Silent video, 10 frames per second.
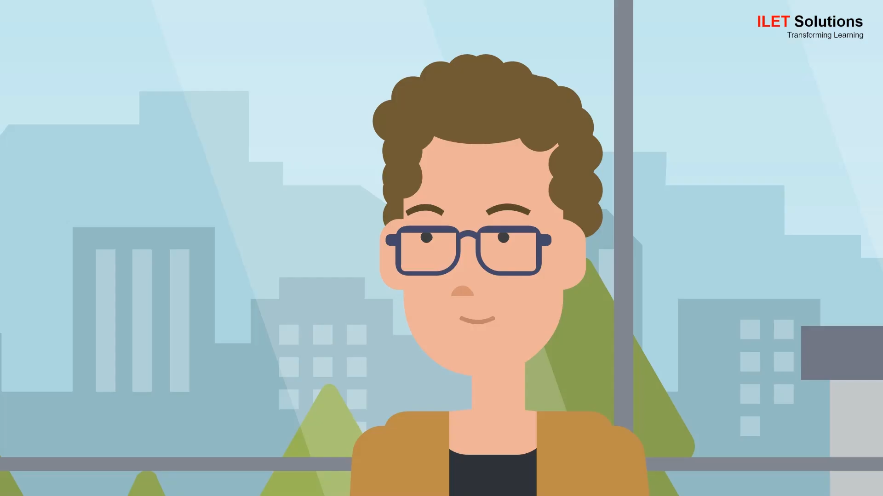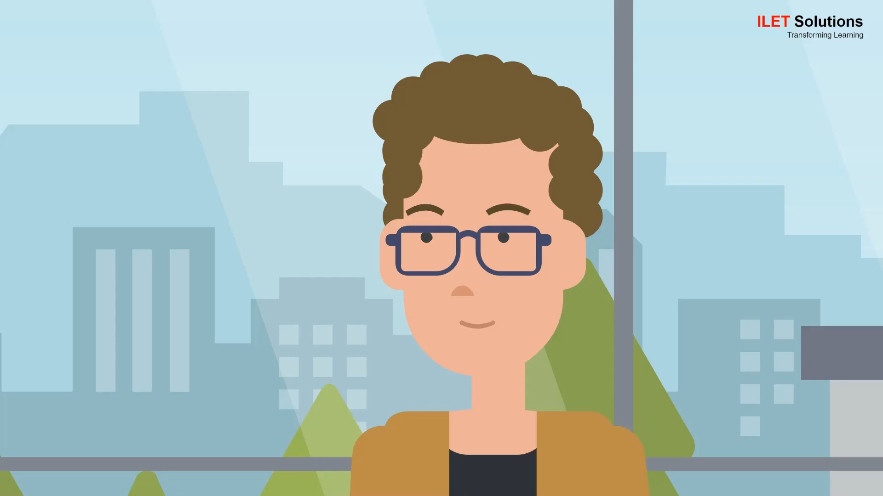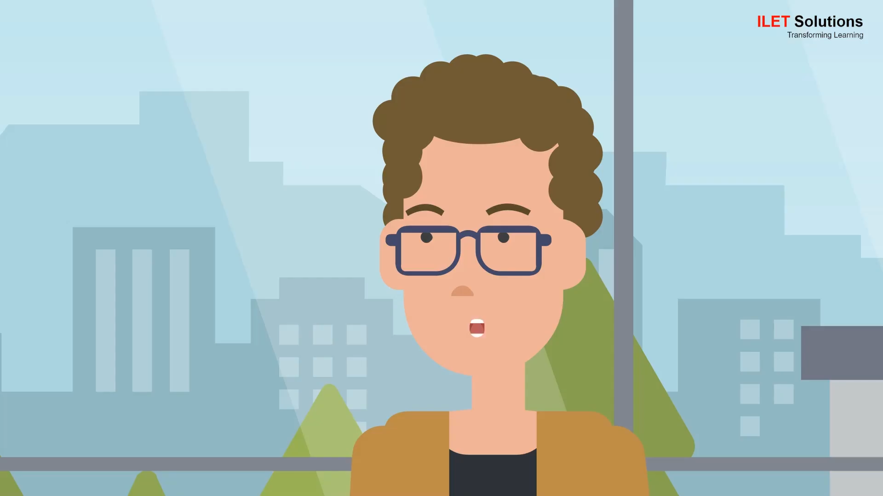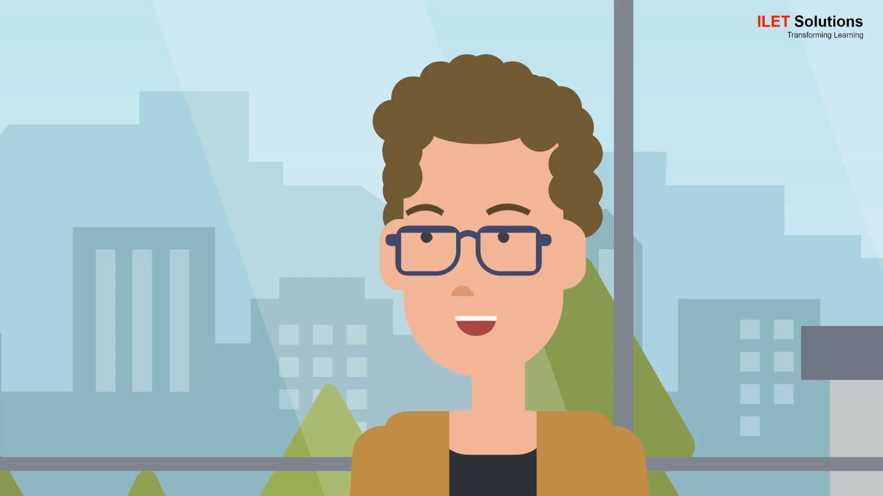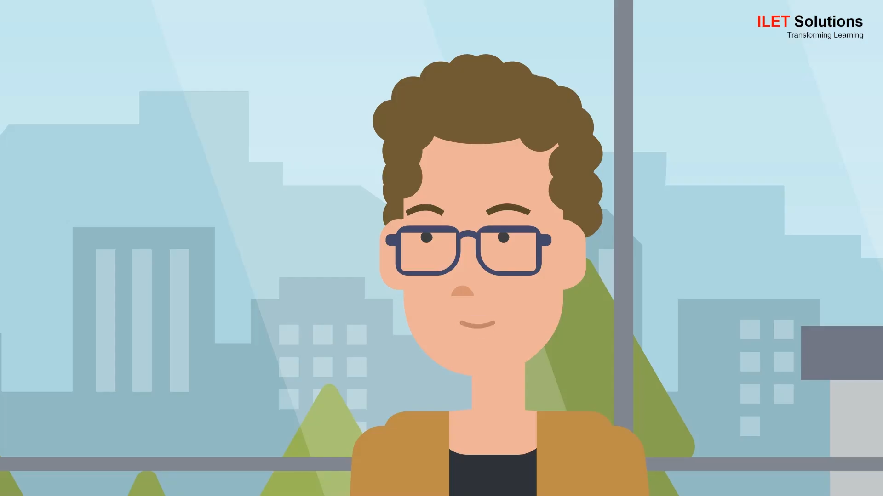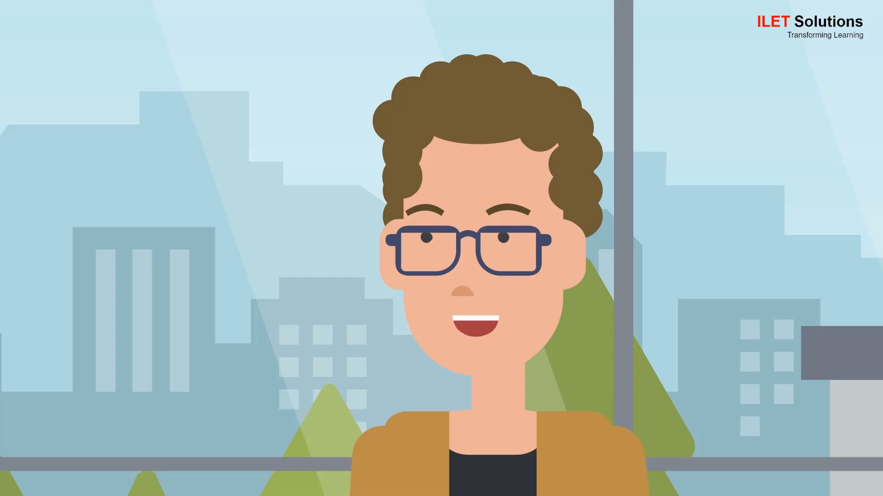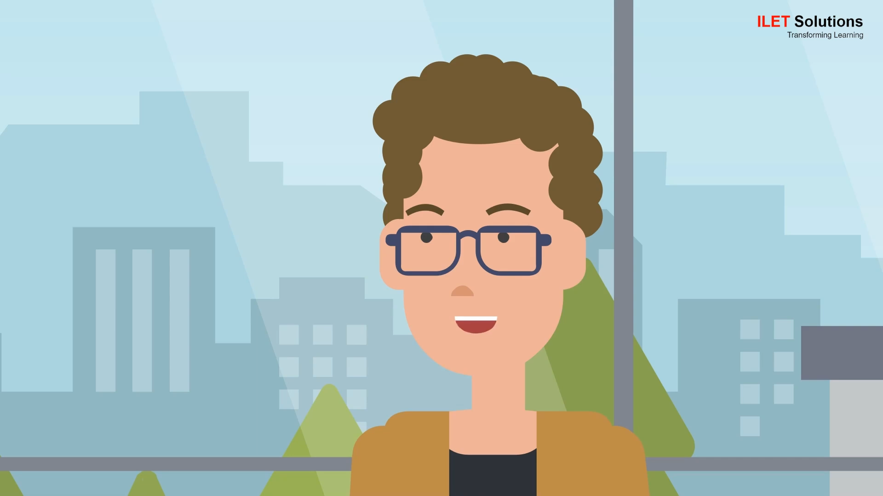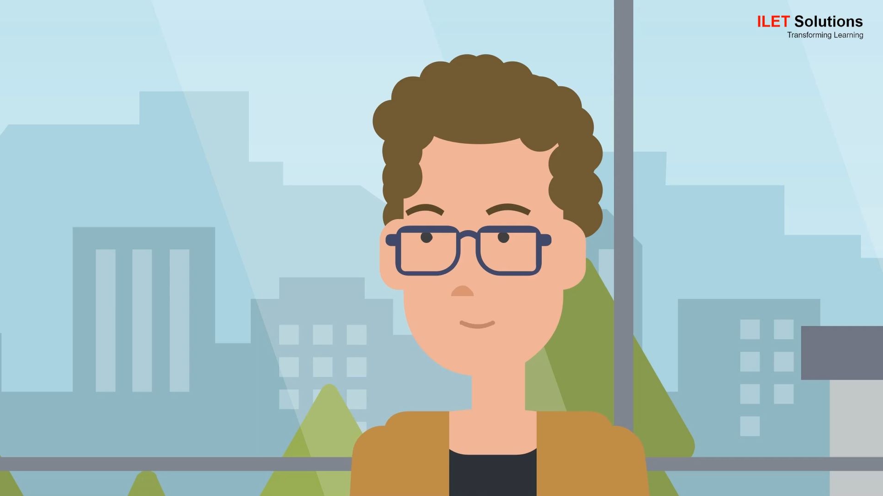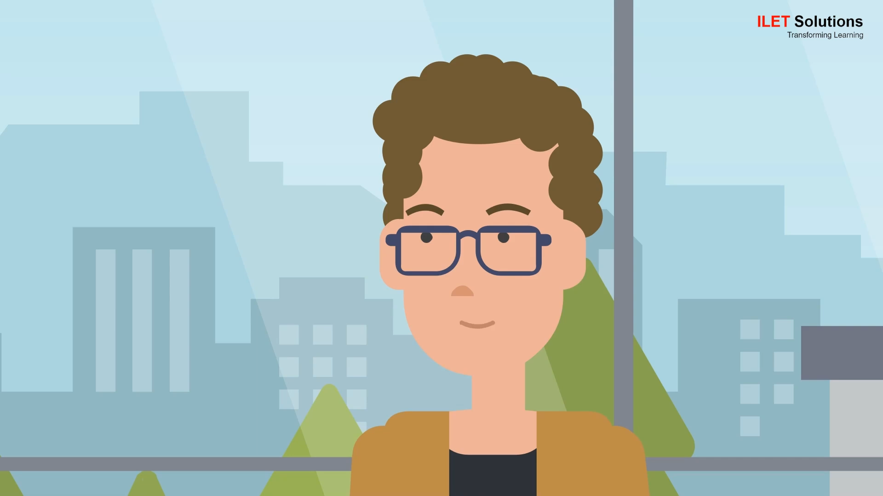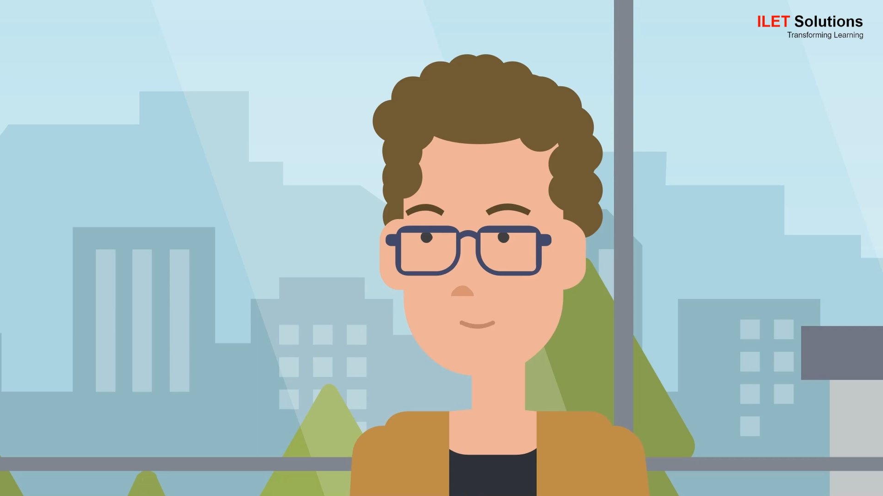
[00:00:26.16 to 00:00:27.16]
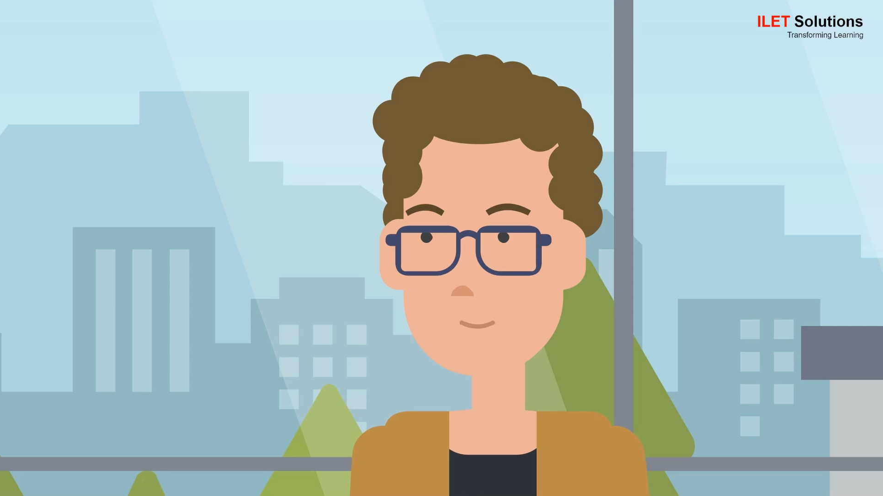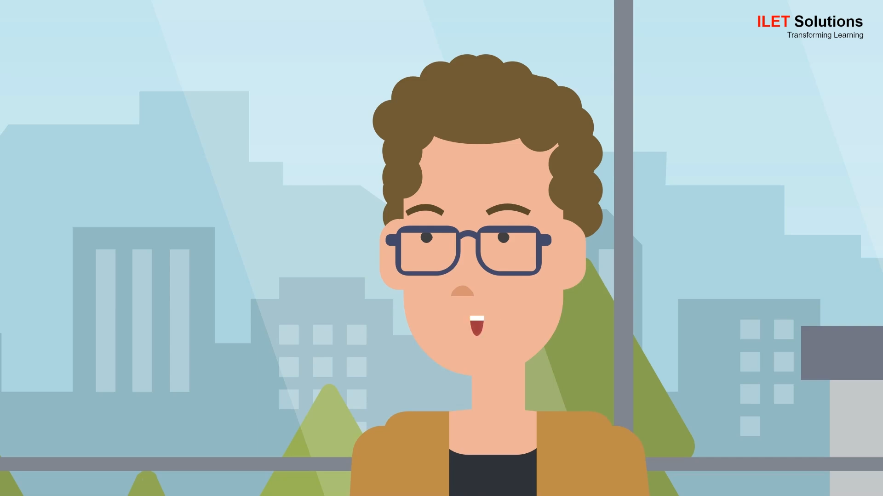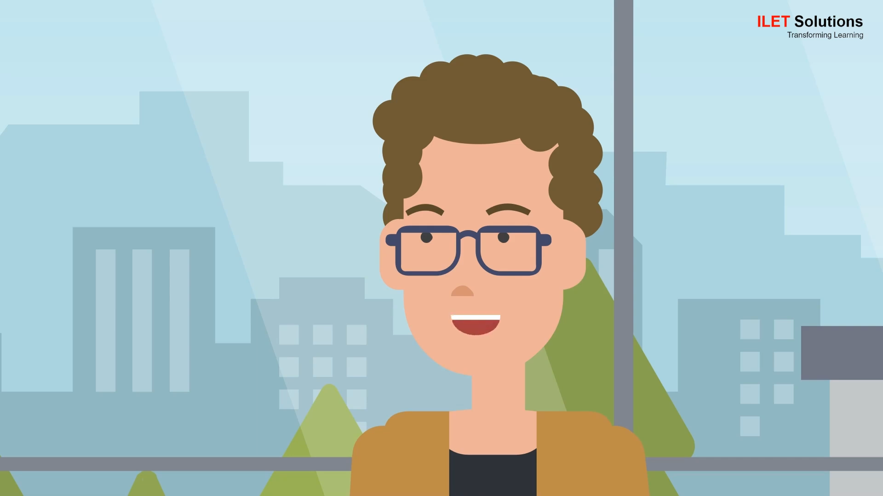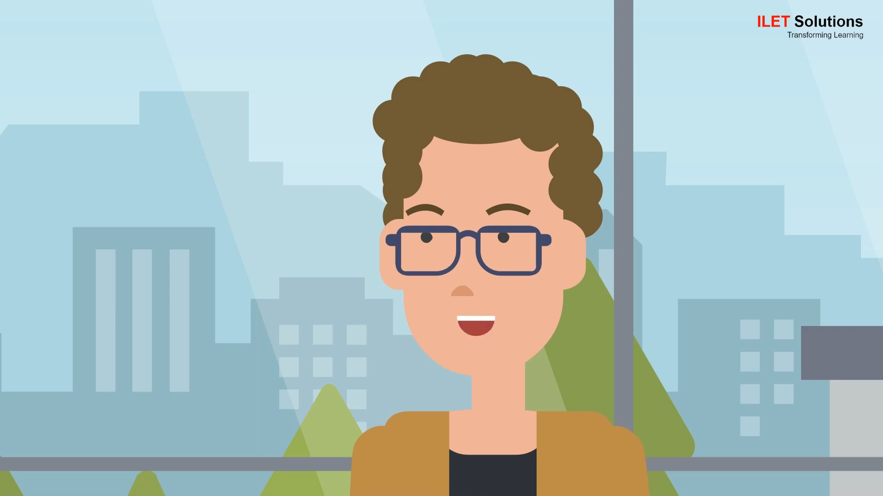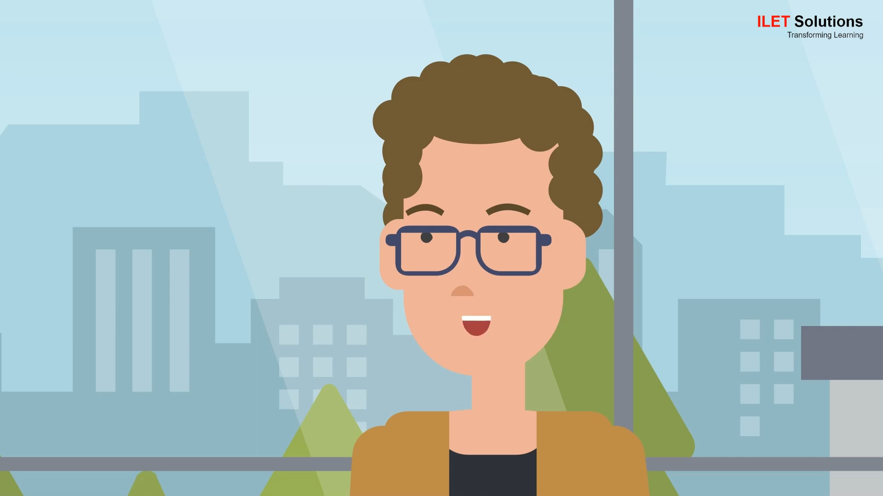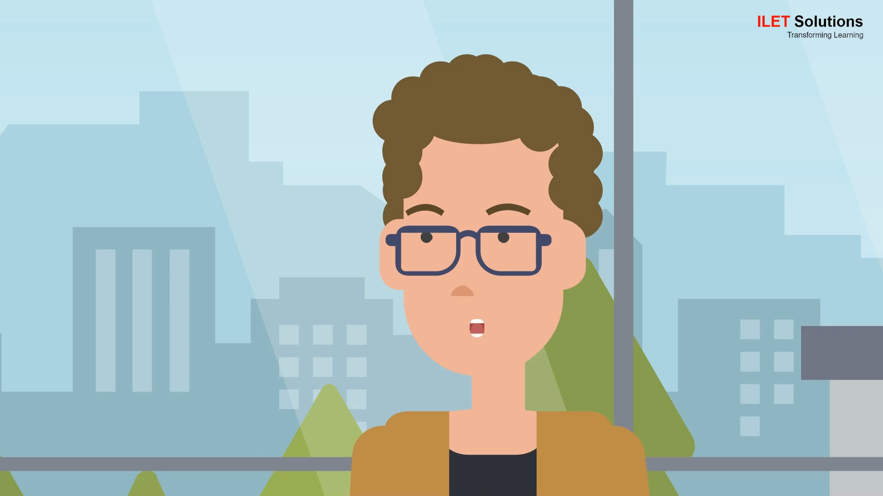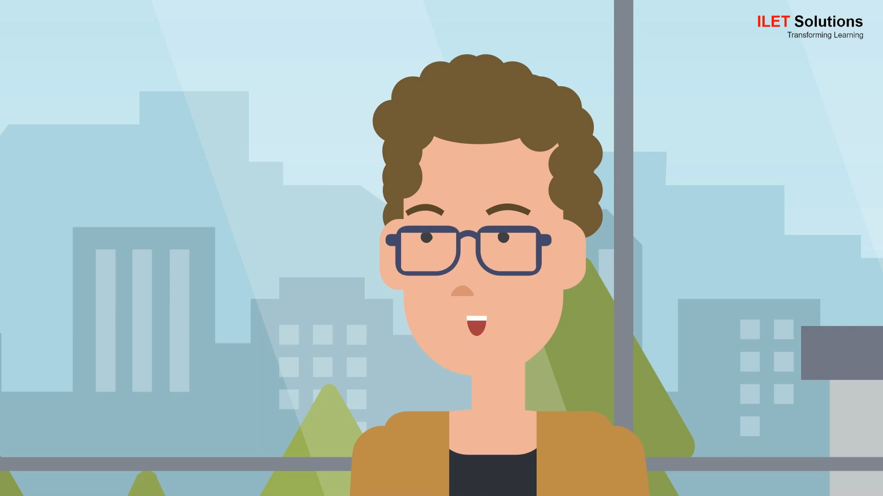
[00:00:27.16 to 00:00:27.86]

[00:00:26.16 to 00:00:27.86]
In the course, you will learn how